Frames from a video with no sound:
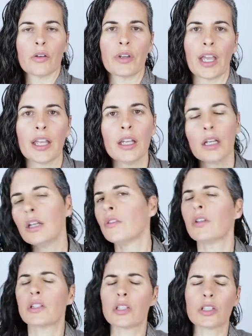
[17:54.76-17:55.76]
Okay?
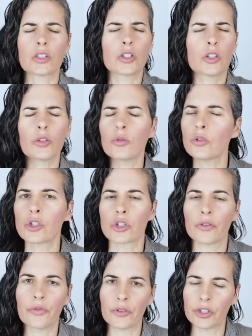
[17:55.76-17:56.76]
This is
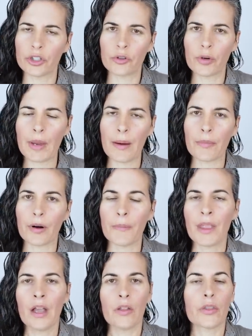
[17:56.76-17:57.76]
crucial for you to
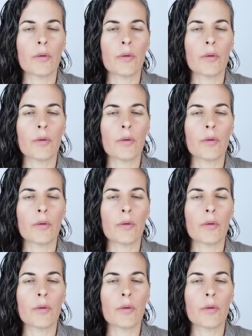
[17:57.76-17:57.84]
remember.